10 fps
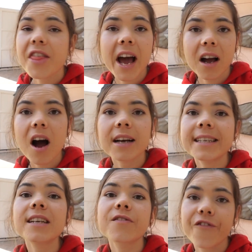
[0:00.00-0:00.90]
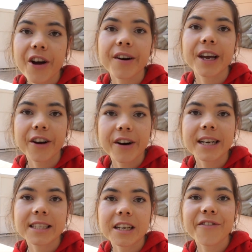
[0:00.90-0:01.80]
that car sounds very
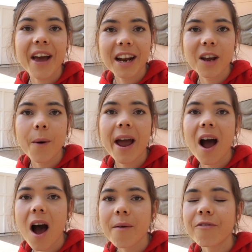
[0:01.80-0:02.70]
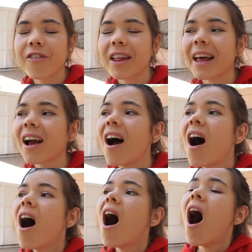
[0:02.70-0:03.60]
aggressive anyway i'm feeling
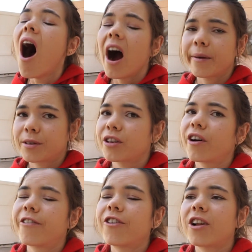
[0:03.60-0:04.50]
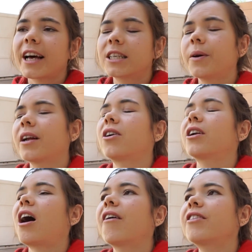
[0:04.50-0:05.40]
I'm so full, I swear to
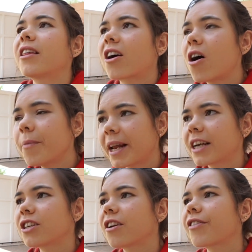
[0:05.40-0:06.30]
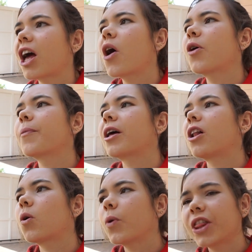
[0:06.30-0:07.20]
God, after the combination of the
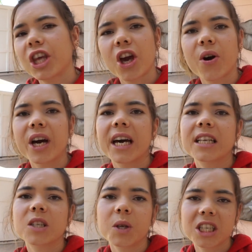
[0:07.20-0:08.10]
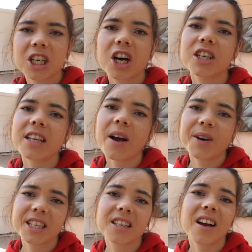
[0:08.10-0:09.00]
oatmeal with the yogurts, with the toast, I
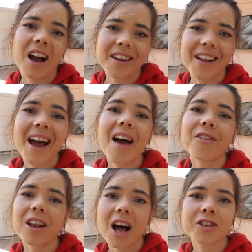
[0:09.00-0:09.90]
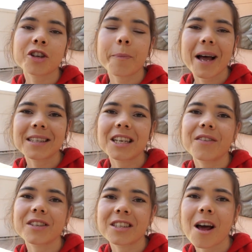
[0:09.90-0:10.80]
always, I, I have a large capacity
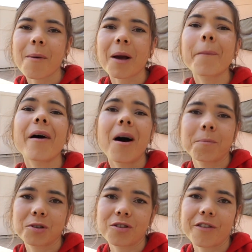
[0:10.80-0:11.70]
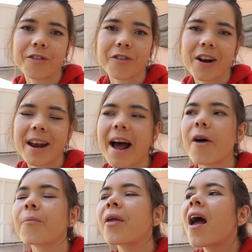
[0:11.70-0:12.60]
of a stomach, but I'm struffing right
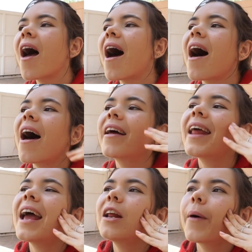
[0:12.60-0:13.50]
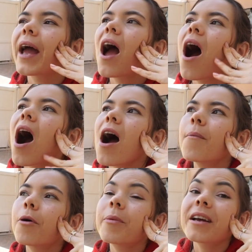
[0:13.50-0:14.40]
now. And anyway,
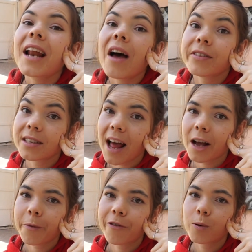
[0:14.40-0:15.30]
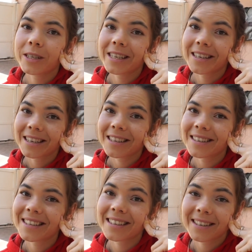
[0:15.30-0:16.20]
I'm probably gonna have a snack before
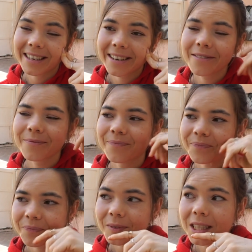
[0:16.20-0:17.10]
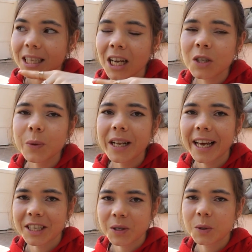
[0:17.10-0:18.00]
dinner, din din, as we
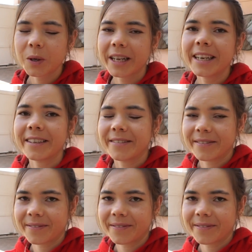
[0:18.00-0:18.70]
like to call it